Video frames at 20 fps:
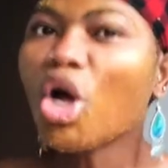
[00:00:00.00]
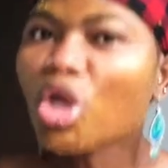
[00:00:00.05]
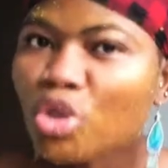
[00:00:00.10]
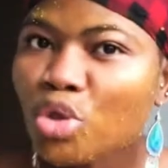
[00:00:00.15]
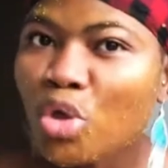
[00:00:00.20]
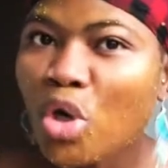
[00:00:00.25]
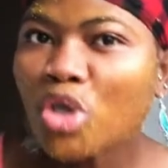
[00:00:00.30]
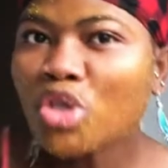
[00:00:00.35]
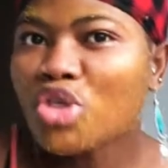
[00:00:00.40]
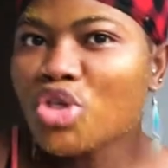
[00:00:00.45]

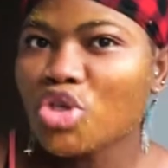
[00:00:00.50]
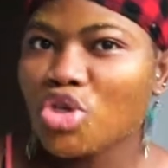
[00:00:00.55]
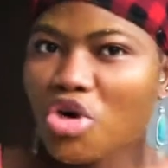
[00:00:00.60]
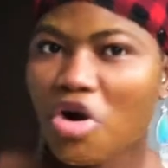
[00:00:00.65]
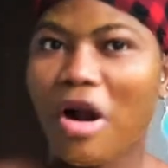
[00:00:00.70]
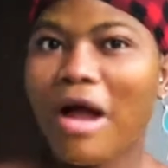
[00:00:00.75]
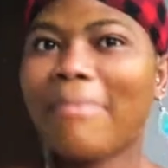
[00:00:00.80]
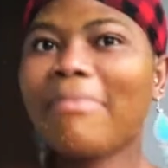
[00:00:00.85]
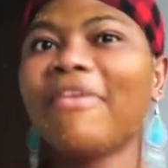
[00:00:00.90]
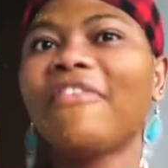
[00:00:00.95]
Don't
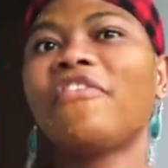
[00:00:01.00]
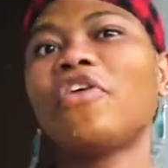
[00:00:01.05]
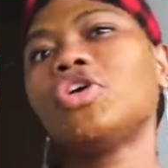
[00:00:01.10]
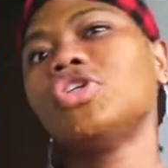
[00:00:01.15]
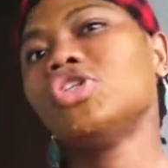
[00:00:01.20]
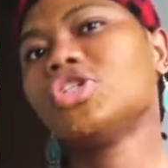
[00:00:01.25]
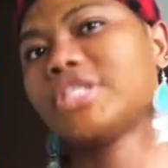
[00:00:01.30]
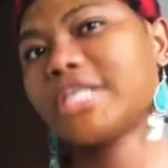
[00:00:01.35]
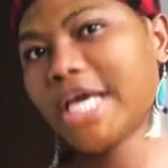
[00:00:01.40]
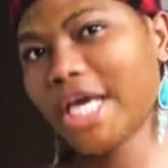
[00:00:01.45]
scrub before
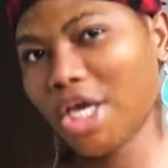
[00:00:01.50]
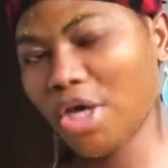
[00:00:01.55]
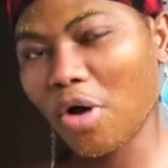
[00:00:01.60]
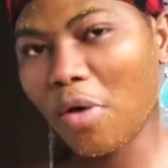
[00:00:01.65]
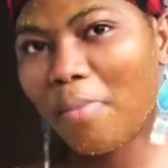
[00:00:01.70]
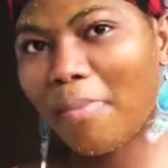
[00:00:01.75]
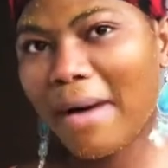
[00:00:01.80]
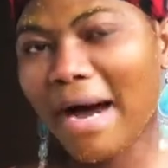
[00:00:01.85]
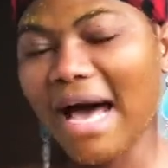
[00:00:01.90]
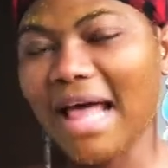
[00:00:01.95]
you take your
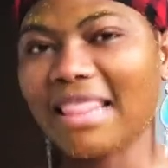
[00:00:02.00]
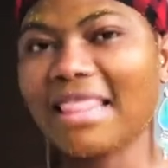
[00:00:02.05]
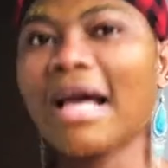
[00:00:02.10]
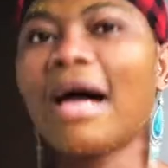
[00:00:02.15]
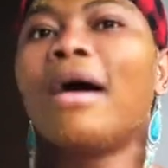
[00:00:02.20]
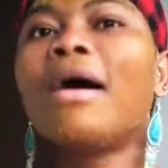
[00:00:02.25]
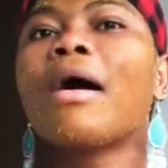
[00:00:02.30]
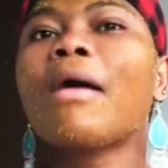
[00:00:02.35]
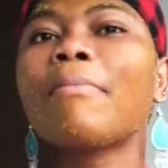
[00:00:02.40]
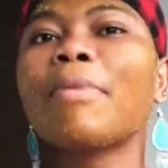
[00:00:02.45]
bath,
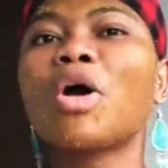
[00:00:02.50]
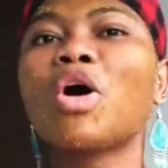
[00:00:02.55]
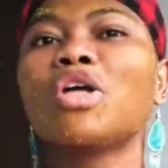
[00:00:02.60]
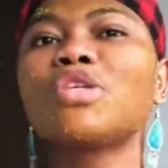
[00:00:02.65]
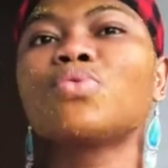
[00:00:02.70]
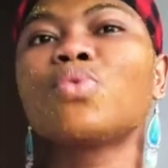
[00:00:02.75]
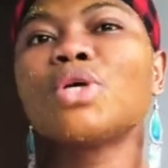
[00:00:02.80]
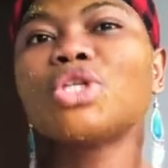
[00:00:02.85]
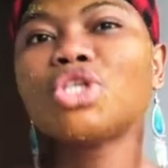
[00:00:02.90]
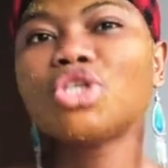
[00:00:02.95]
because
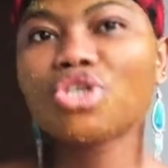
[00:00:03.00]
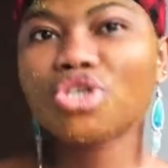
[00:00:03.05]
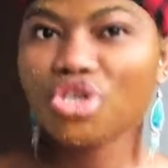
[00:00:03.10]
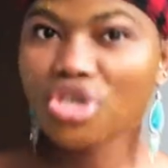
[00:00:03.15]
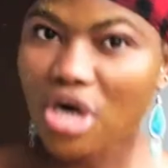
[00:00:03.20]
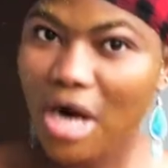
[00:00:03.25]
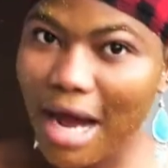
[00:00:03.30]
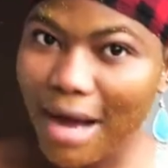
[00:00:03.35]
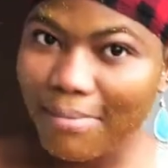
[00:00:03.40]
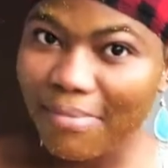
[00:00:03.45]
when you
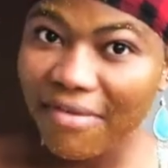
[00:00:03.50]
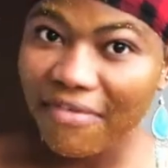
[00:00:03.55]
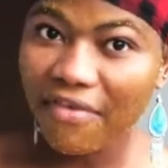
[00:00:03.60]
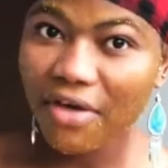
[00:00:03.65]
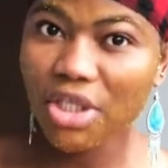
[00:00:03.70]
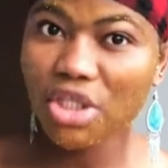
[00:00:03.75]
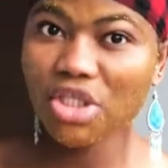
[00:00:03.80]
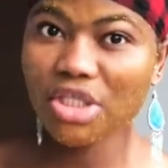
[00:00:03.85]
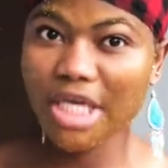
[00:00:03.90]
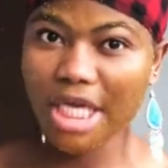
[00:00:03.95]
scrub before
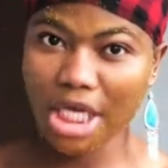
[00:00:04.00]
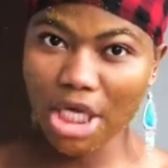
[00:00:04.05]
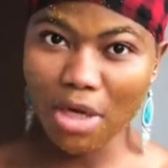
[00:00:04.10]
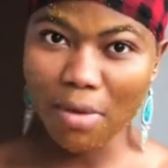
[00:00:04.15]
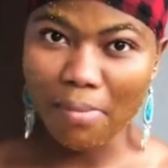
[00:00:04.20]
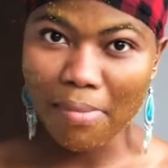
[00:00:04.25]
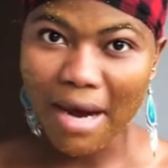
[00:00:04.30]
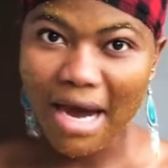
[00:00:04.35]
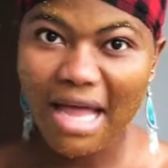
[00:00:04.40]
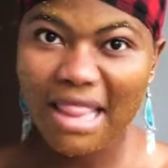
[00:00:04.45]
you take your
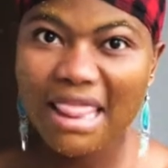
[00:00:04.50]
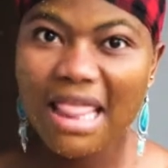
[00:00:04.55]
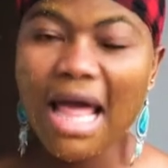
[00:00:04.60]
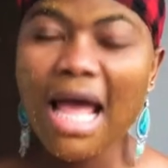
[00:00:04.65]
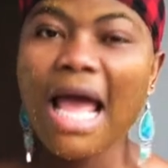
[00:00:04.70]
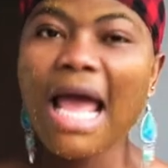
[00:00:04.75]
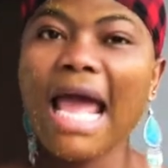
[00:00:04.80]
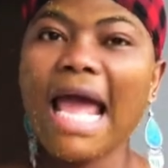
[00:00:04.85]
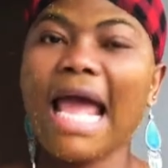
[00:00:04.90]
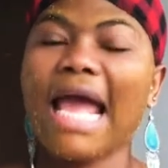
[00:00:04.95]
bath
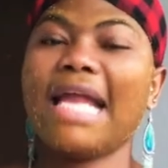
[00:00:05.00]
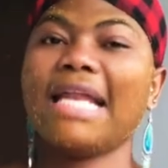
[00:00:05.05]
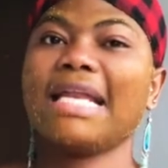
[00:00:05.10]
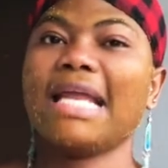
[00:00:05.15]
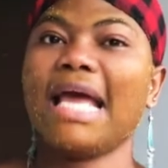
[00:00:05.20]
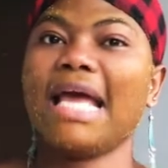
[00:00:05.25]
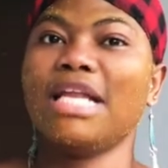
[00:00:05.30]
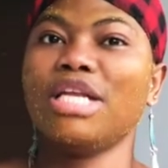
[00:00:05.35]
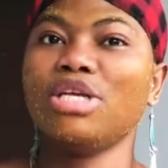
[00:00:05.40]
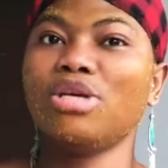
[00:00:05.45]

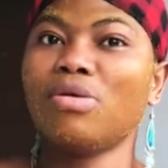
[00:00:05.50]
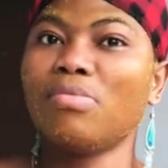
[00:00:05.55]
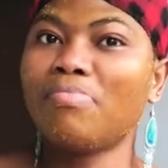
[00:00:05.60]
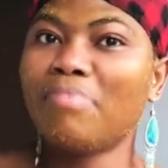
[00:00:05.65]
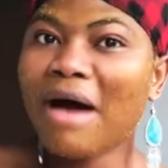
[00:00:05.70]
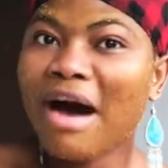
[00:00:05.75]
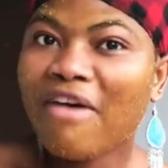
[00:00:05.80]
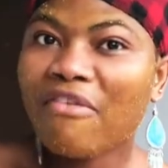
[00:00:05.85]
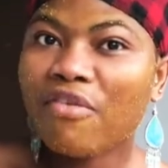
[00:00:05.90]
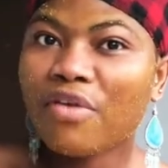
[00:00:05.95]
and you
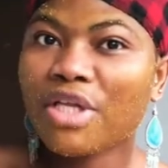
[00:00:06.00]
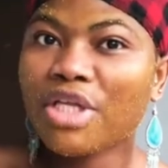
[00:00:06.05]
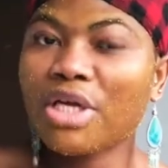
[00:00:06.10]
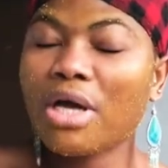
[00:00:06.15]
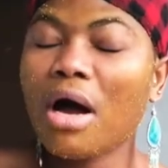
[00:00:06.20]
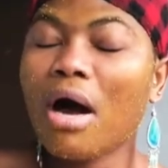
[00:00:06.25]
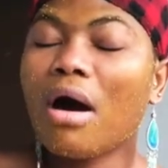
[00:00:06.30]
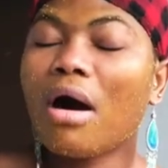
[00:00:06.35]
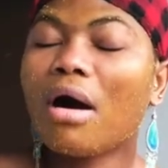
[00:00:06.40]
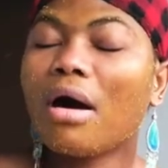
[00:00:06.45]
bath with
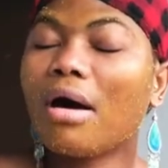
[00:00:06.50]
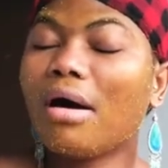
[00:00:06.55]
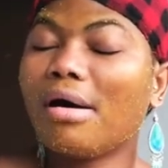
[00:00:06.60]
your